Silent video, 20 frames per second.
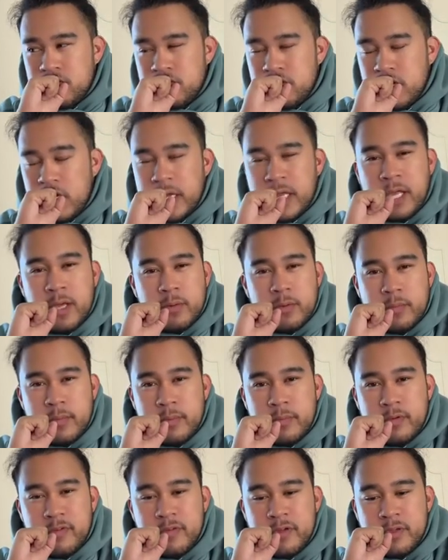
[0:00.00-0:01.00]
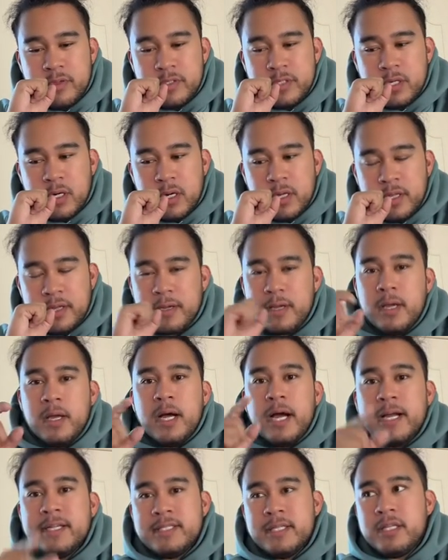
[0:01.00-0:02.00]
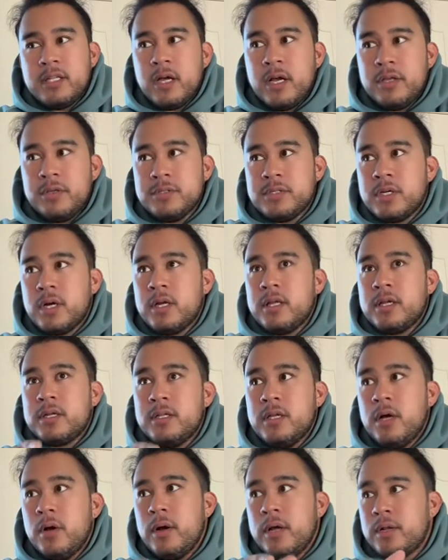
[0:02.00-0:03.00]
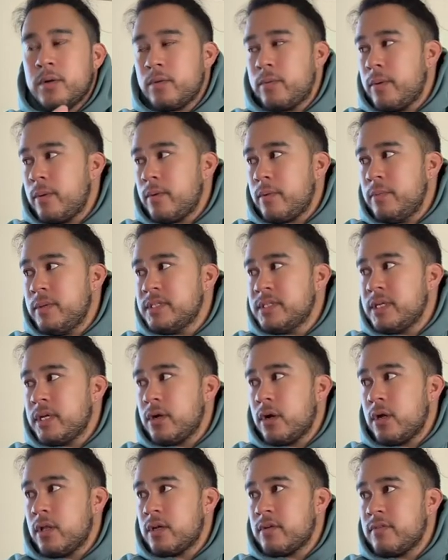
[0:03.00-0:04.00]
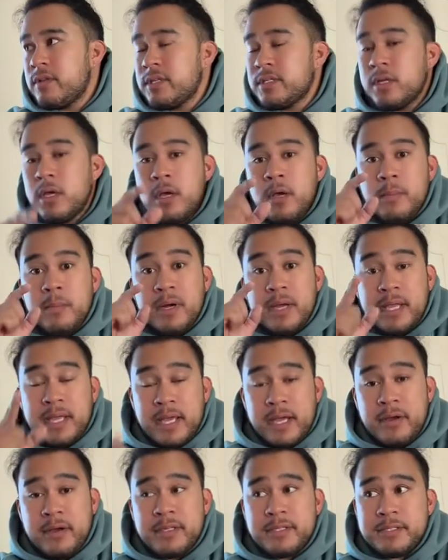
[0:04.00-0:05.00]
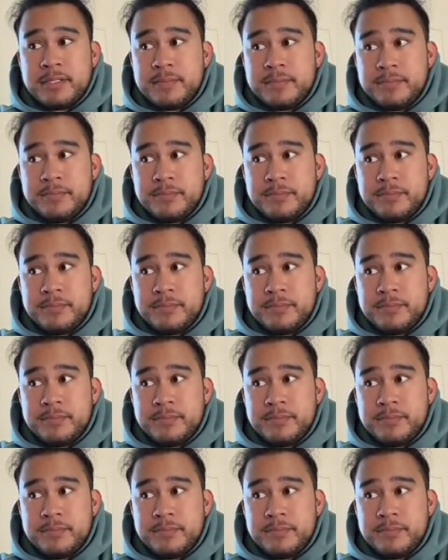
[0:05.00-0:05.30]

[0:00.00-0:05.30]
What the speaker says: I can't remember if I used garlic. I did not use garlic. No, I don't remember mincing garlic for this. But carrots.